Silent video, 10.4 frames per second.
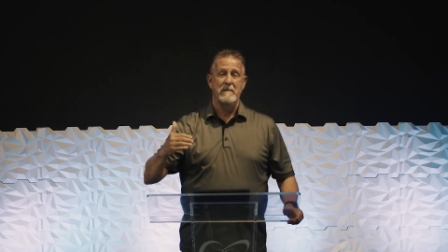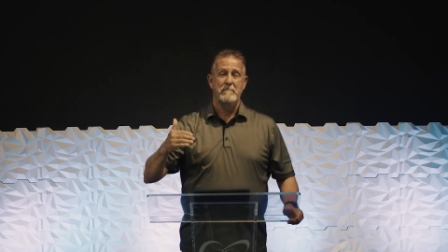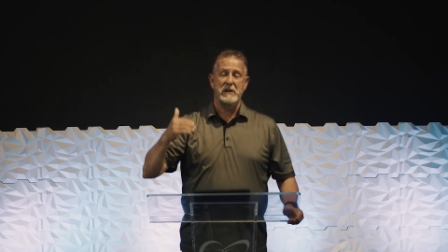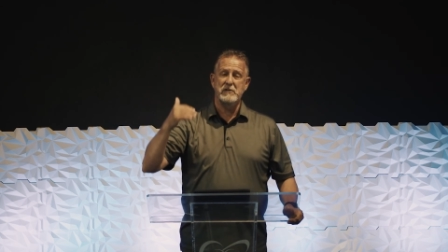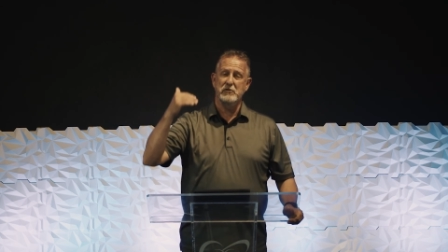
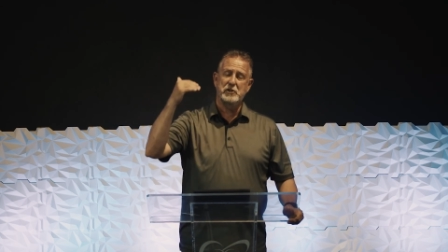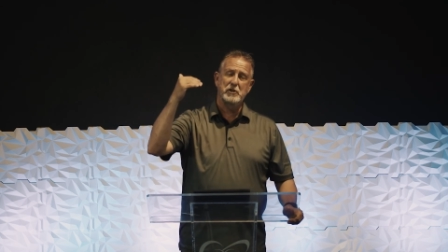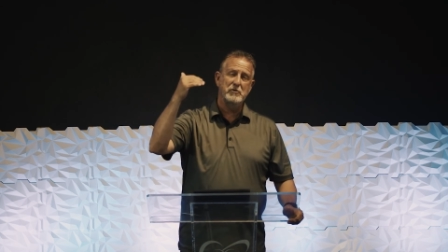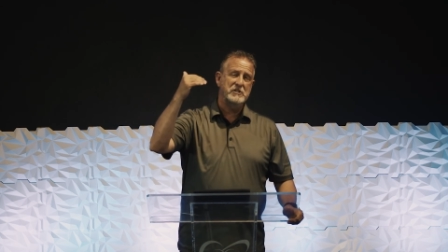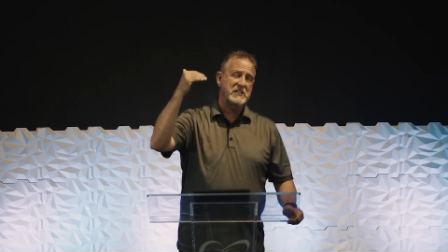but you're
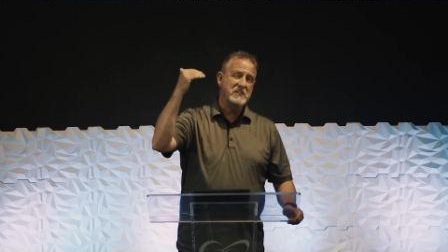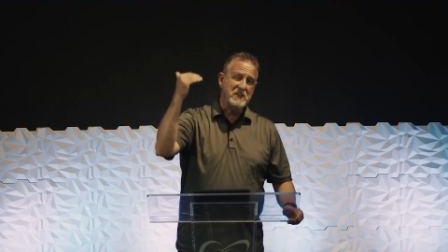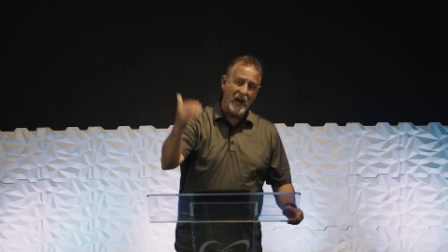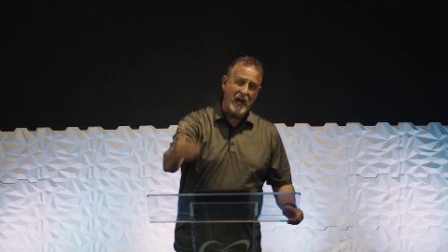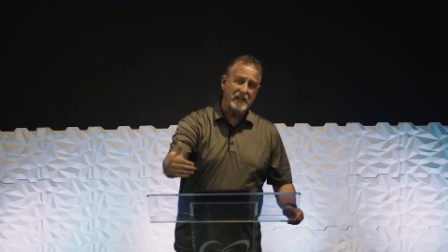choosing
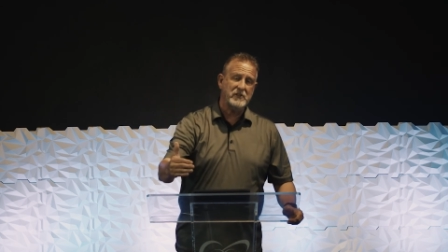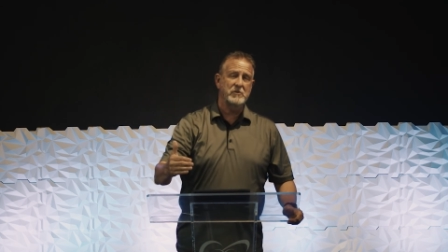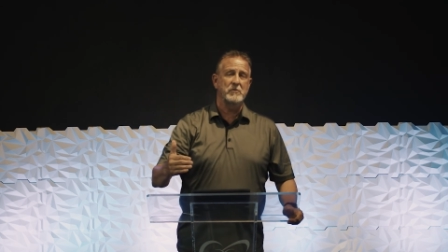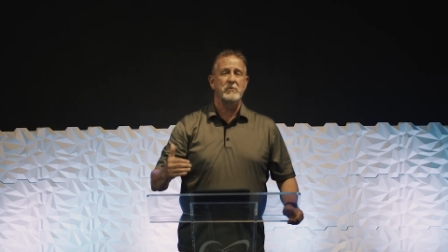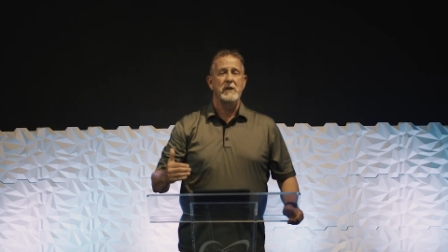not
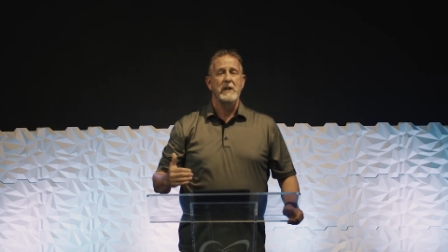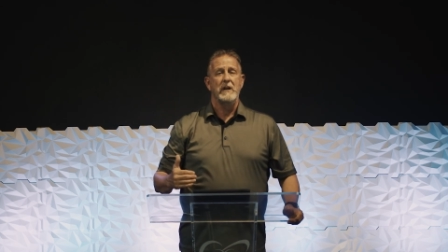to